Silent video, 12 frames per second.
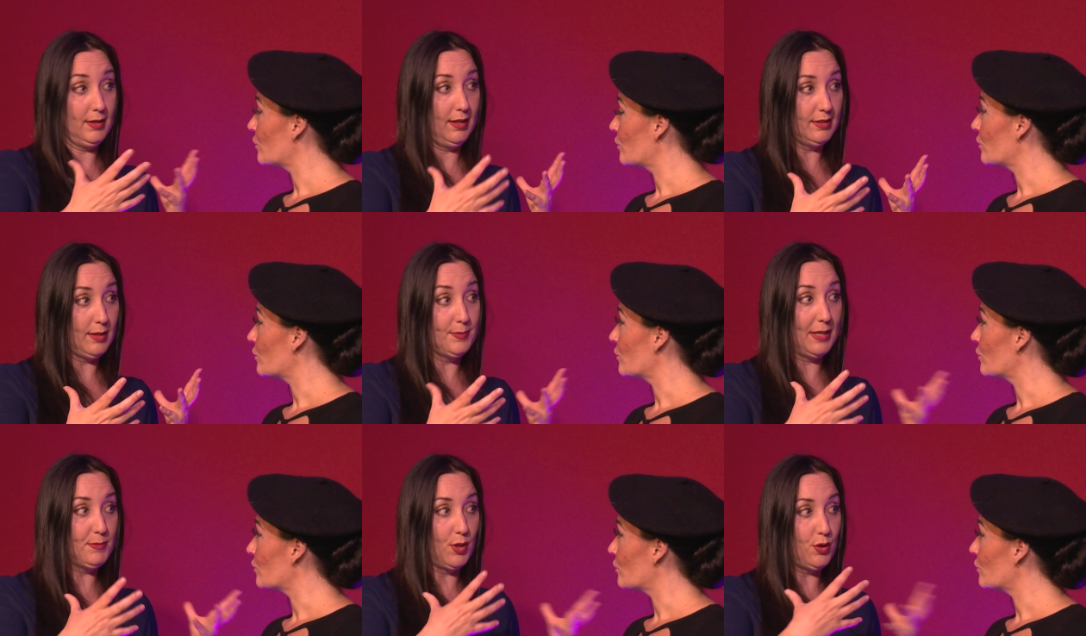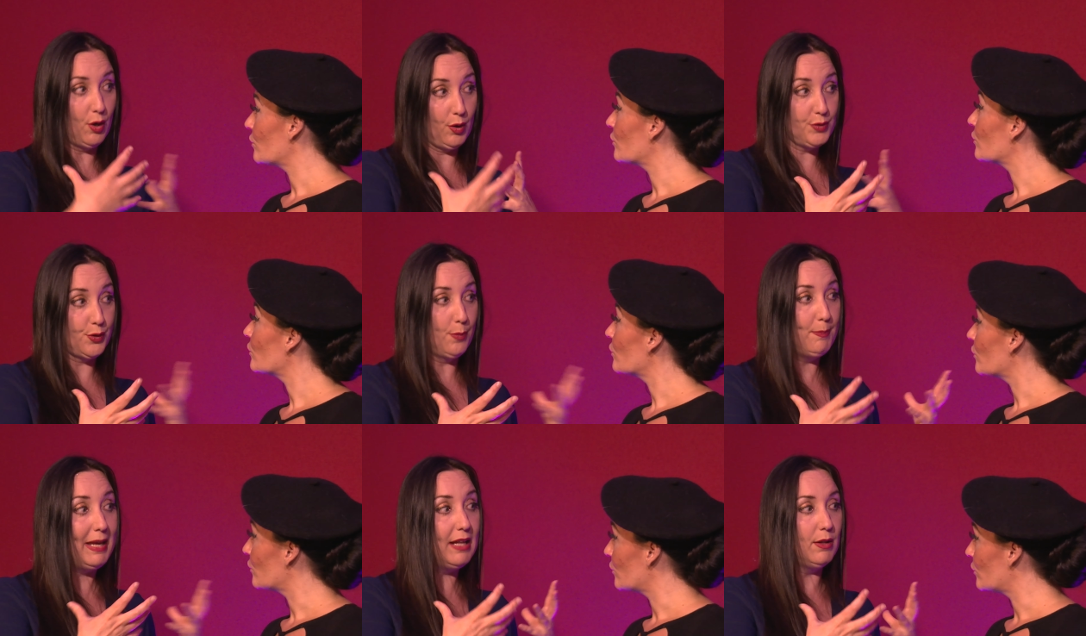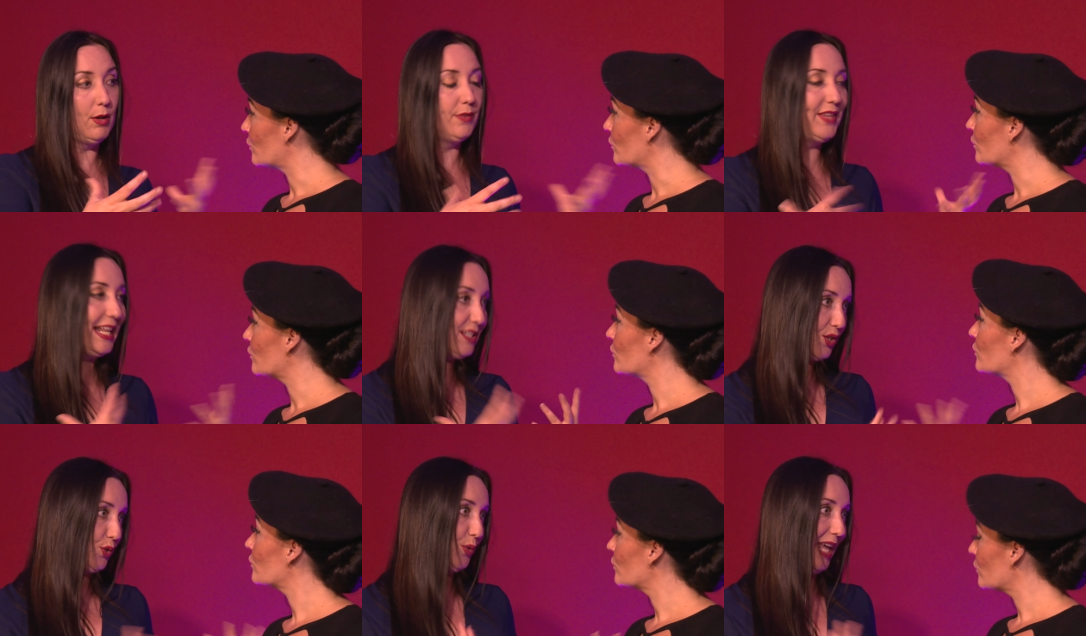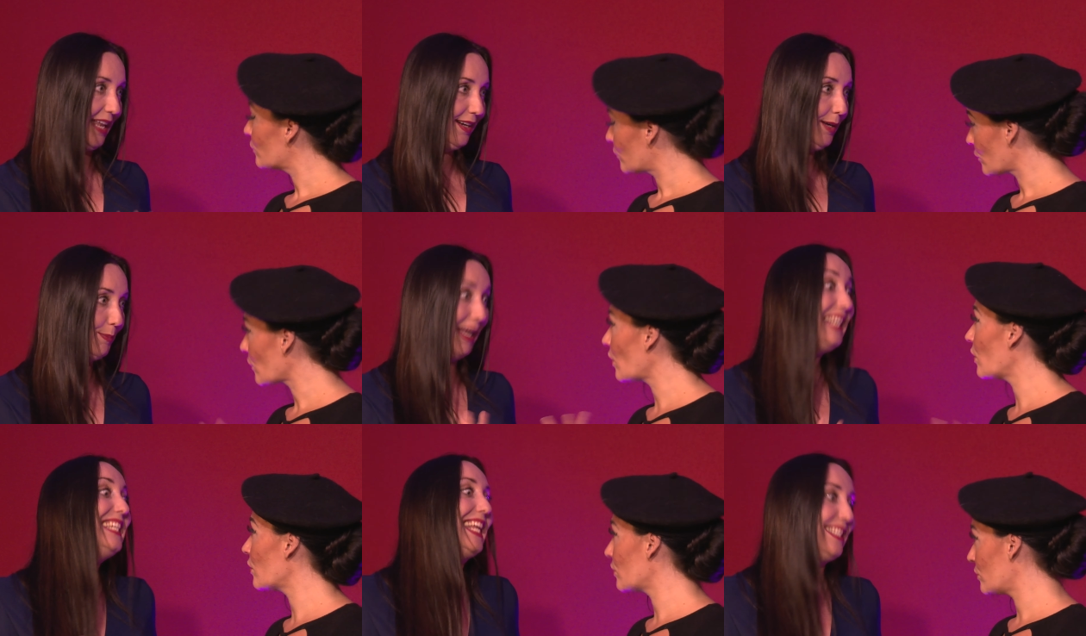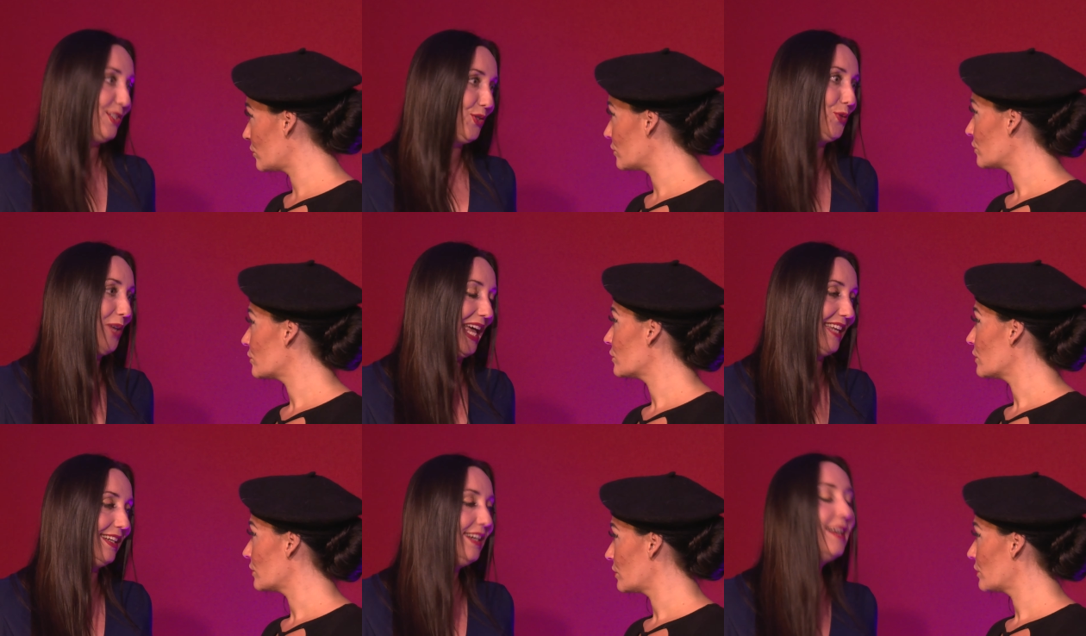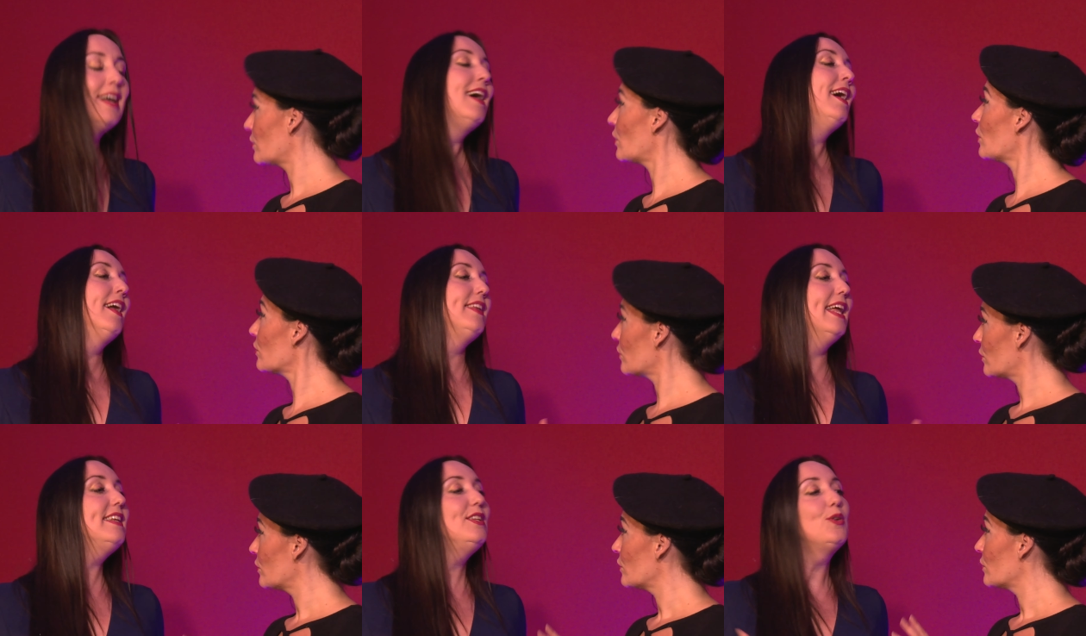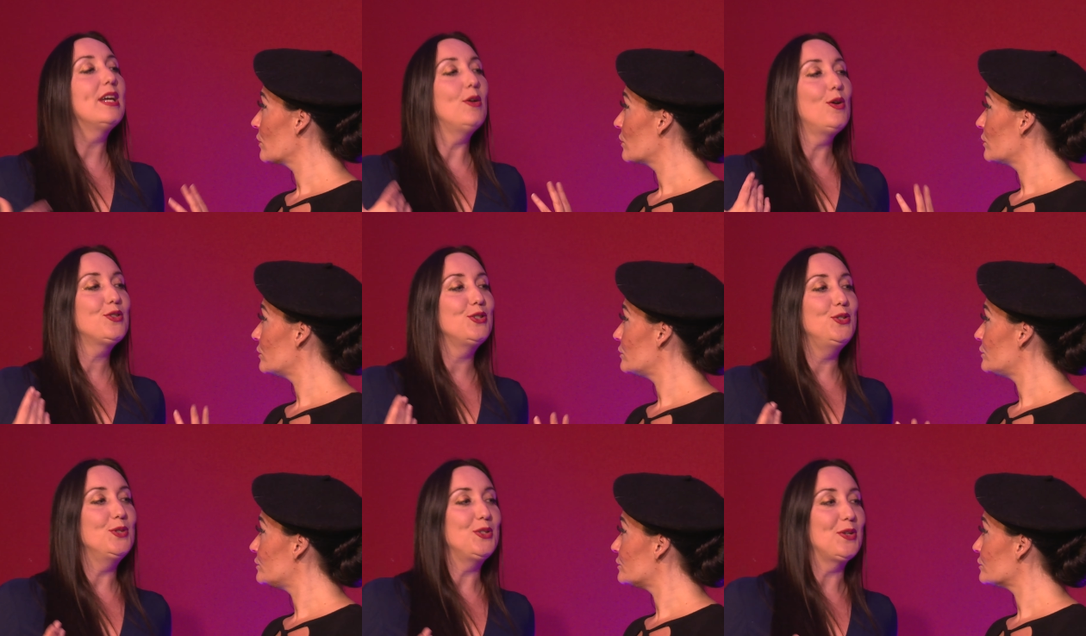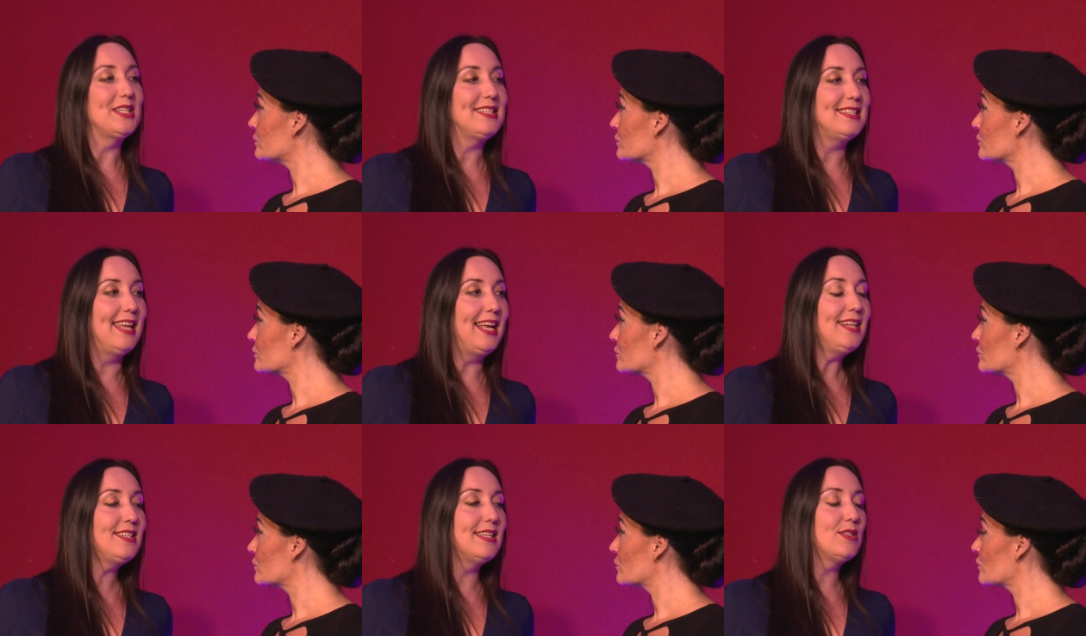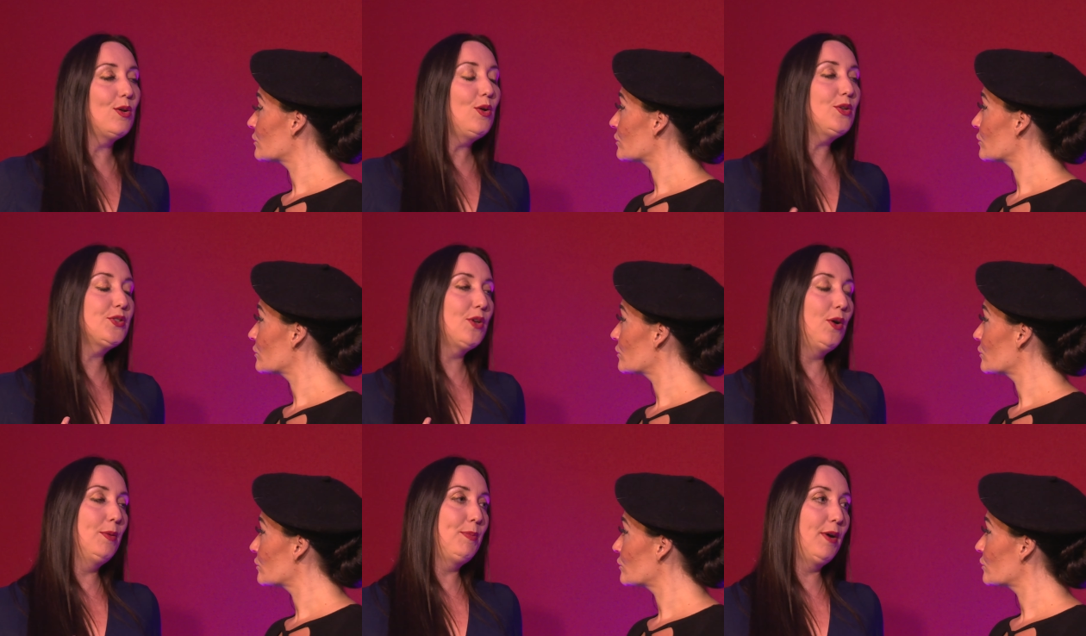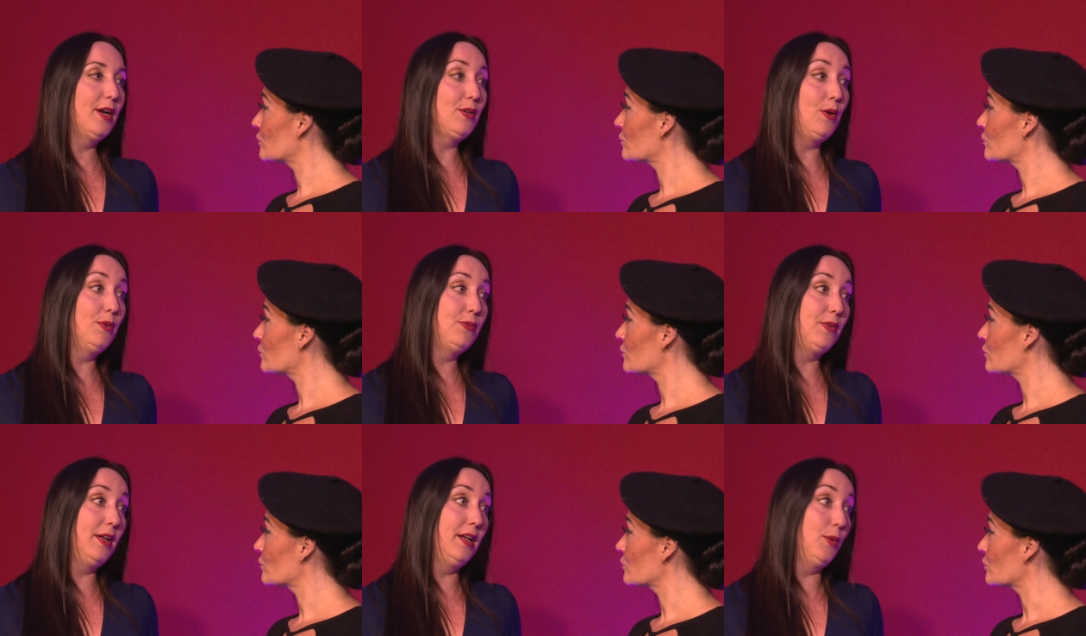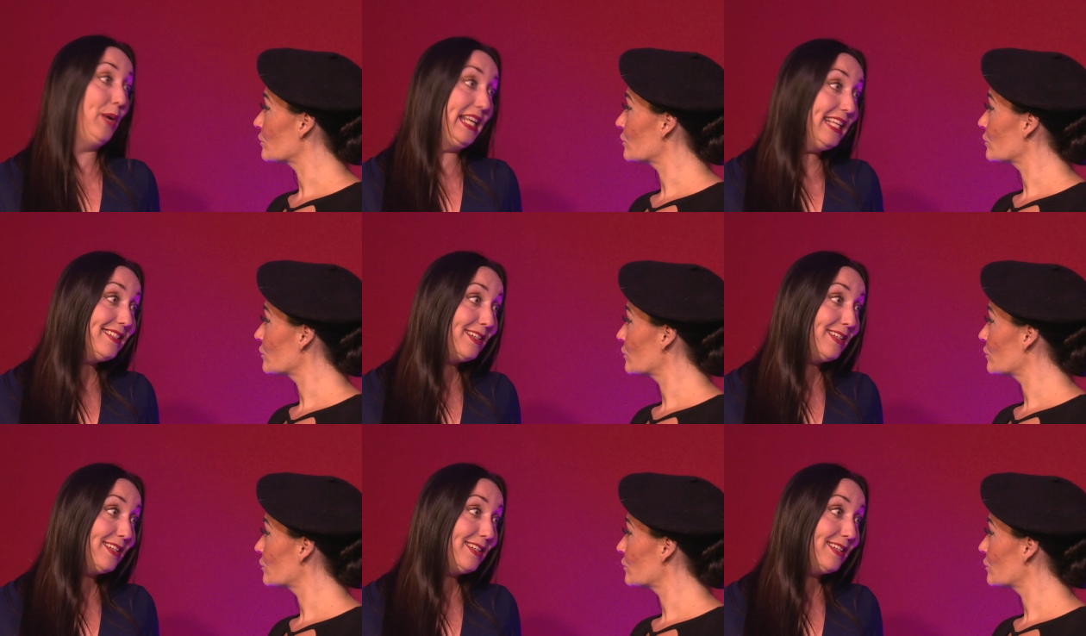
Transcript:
Speaker 1: uh, sometimes also male dance together, belly dance together. Then you can also do it on a stage. It's also a part of uh, wedding